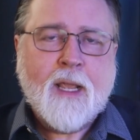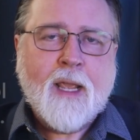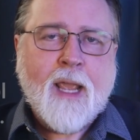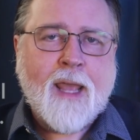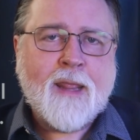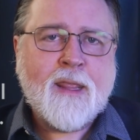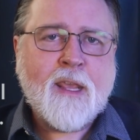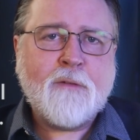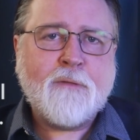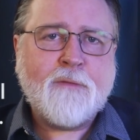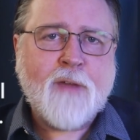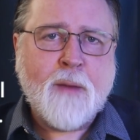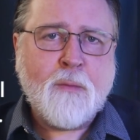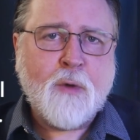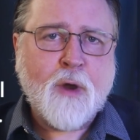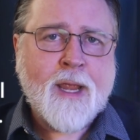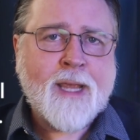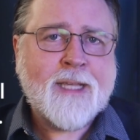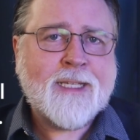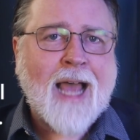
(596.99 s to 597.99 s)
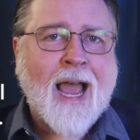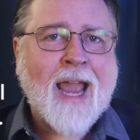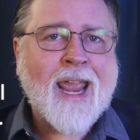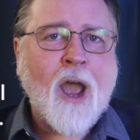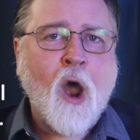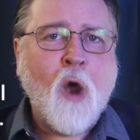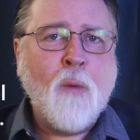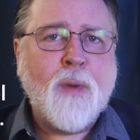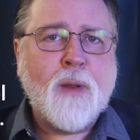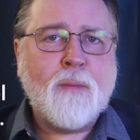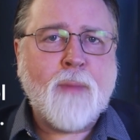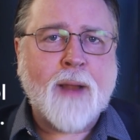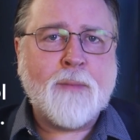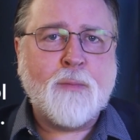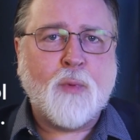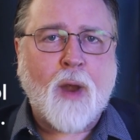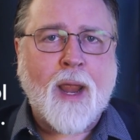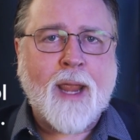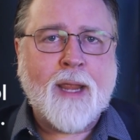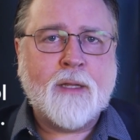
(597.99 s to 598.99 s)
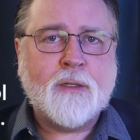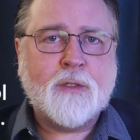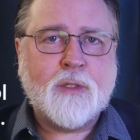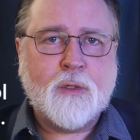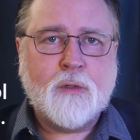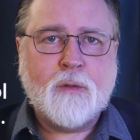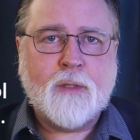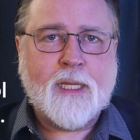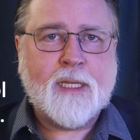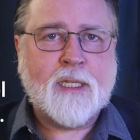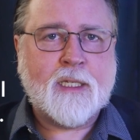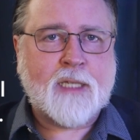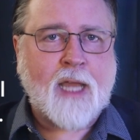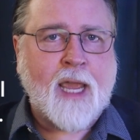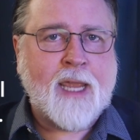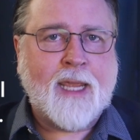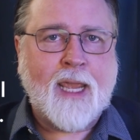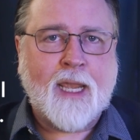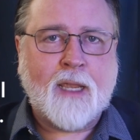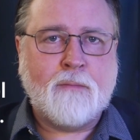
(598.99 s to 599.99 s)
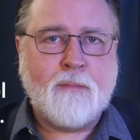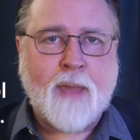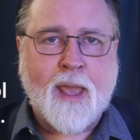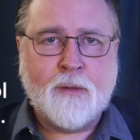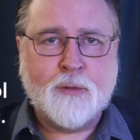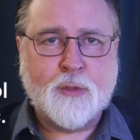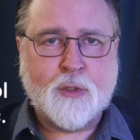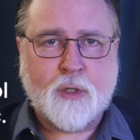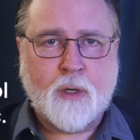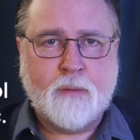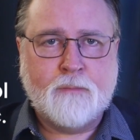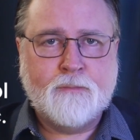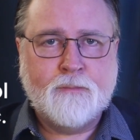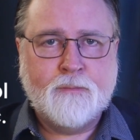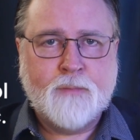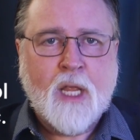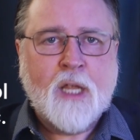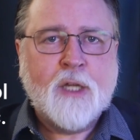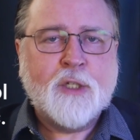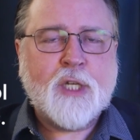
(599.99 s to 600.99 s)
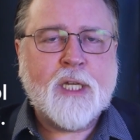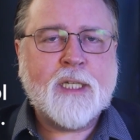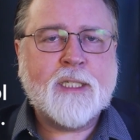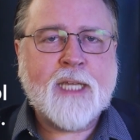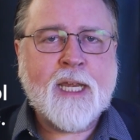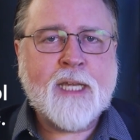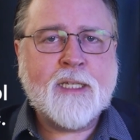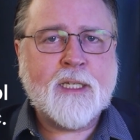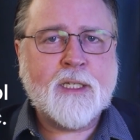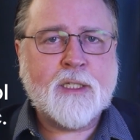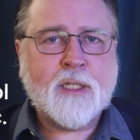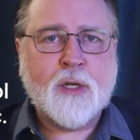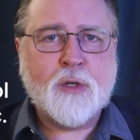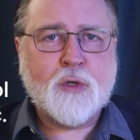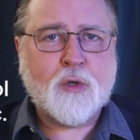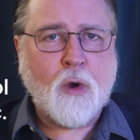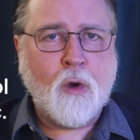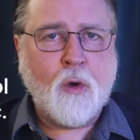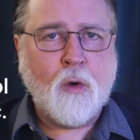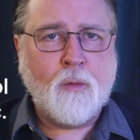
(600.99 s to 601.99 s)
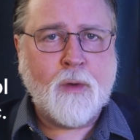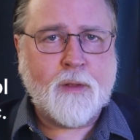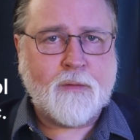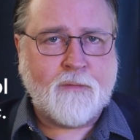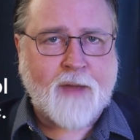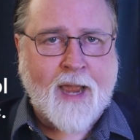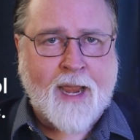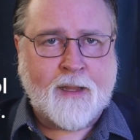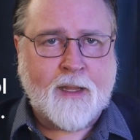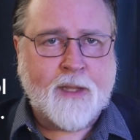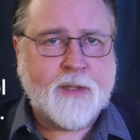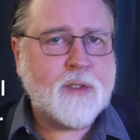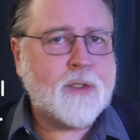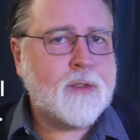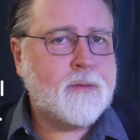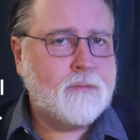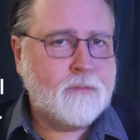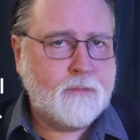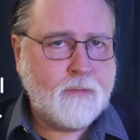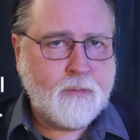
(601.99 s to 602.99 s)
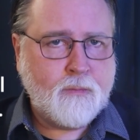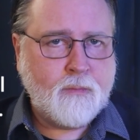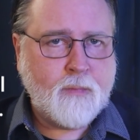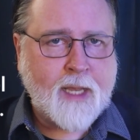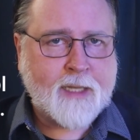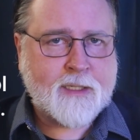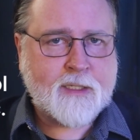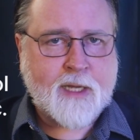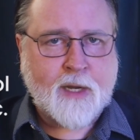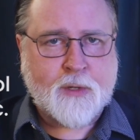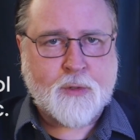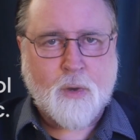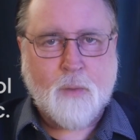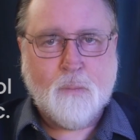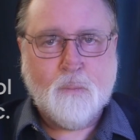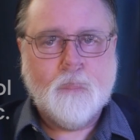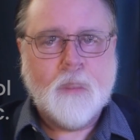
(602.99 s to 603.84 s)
In the ephemeras, I open my brain to the psychic maelstrom. She seizes control with violence, etc.